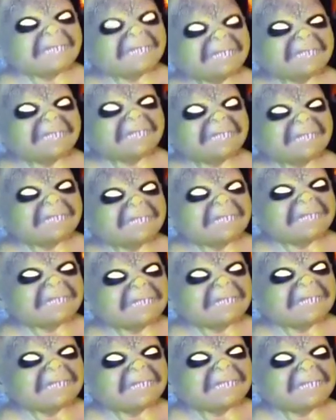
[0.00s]
Um, this is a
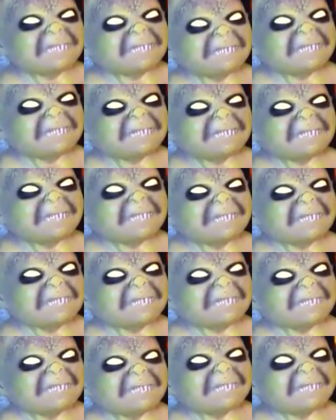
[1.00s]
new phone,
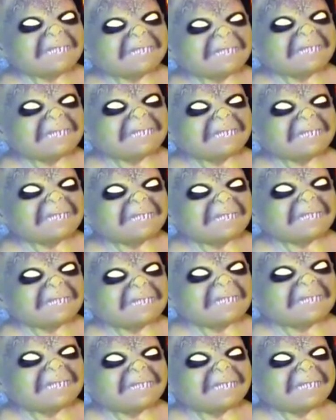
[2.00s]
and I can't
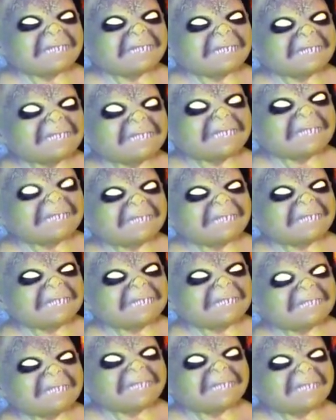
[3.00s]

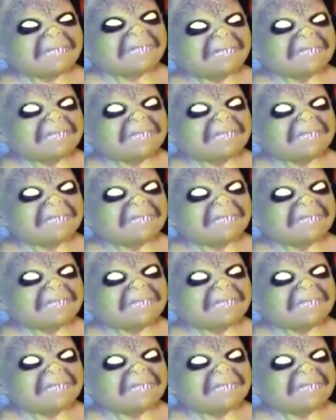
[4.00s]
I don't